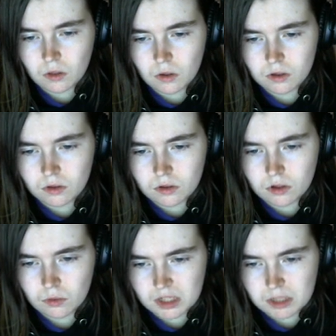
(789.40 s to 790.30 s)
learn
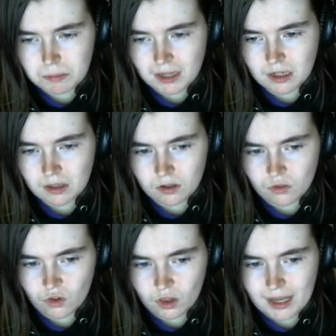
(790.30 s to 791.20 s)
to respect others
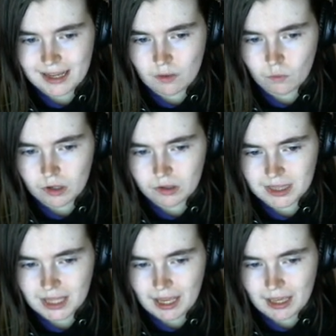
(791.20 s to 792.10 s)
for liking weird
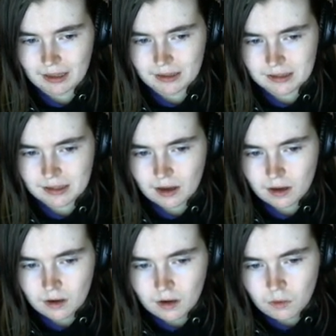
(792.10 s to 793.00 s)
things.
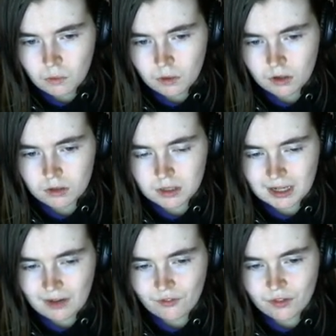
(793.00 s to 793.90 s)
Well, you're
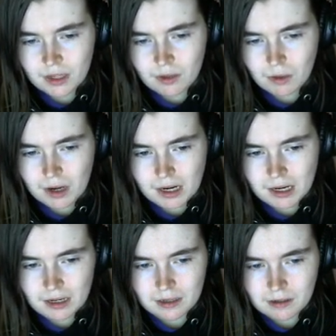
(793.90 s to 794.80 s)
definitely
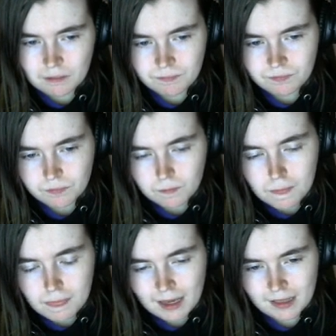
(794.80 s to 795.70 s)
right.
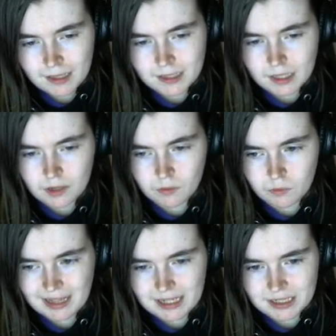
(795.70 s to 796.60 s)
At least I can
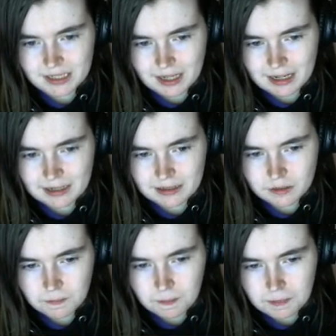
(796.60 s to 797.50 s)
relate to that.
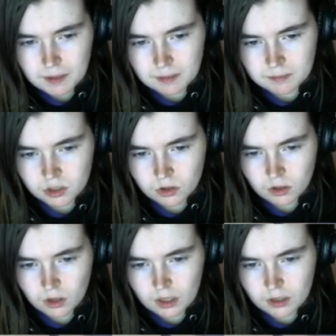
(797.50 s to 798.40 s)
I'm sure
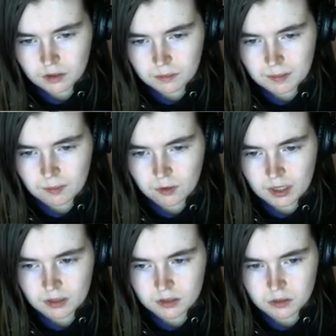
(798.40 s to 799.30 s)
a lot of other people
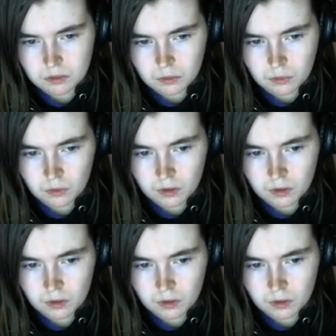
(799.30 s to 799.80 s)
can too.